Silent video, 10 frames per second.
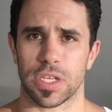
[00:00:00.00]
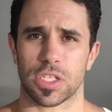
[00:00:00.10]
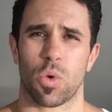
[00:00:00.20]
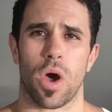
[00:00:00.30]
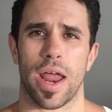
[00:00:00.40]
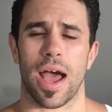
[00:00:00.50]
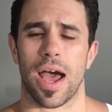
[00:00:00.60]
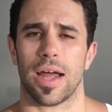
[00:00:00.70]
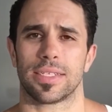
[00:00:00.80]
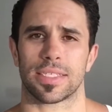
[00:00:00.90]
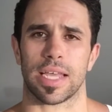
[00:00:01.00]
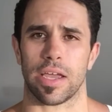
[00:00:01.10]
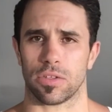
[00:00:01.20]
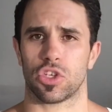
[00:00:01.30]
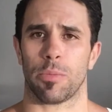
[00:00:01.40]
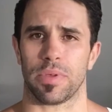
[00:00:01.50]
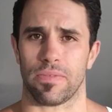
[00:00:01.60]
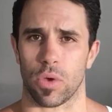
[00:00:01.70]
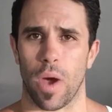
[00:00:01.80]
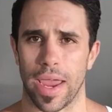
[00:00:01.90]
it's quite hard to stay on top of
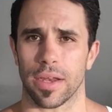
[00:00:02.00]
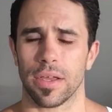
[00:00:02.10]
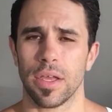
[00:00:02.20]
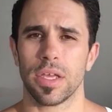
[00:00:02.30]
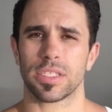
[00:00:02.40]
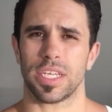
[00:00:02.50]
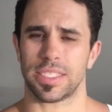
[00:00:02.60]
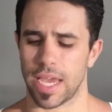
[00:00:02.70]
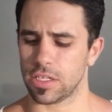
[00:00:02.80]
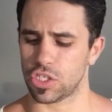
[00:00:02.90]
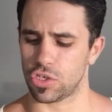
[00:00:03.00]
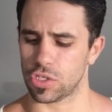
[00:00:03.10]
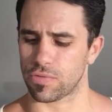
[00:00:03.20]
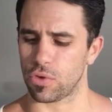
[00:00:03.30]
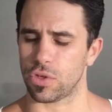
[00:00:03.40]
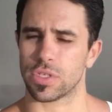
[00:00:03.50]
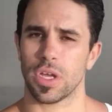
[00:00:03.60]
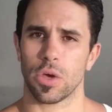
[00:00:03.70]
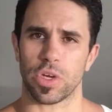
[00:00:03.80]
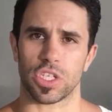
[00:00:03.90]
your weight. So you tend to choose foods
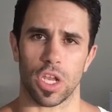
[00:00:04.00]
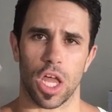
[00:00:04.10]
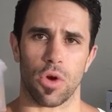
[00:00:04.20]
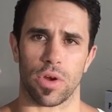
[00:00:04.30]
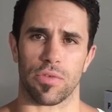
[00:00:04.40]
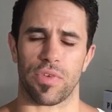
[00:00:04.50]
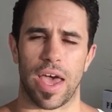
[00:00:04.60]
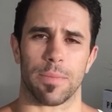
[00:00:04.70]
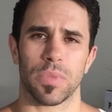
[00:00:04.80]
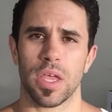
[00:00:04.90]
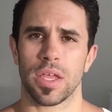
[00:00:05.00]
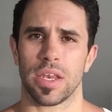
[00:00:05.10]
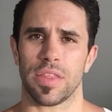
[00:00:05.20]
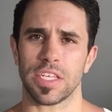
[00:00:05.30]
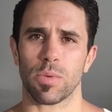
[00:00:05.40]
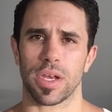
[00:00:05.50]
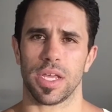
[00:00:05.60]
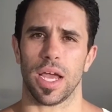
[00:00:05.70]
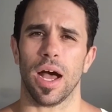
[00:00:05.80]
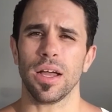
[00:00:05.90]
which are lower in fat. Now this one
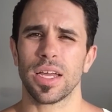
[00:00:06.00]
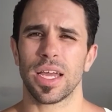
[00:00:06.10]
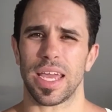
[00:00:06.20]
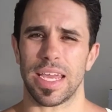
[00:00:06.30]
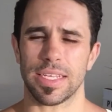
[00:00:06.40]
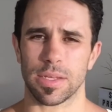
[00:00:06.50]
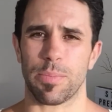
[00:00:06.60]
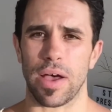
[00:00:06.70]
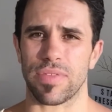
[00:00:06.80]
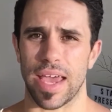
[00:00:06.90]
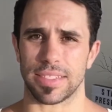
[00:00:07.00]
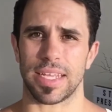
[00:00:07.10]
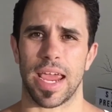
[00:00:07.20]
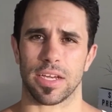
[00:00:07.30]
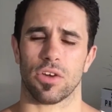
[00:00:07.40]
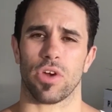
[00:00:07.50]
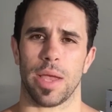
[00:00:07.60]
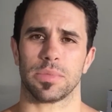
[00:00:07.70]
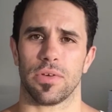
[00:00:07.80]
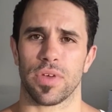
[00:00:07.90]
here is above that 10
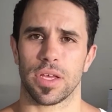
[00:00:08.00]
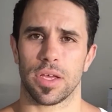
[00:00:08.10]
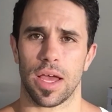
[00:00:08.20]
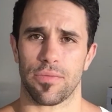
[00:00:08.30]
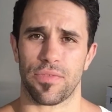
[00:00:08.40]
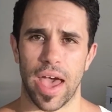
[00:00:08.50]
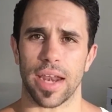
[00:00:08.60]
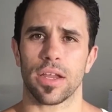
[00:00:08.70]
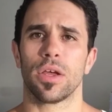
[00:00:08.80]
grams of fat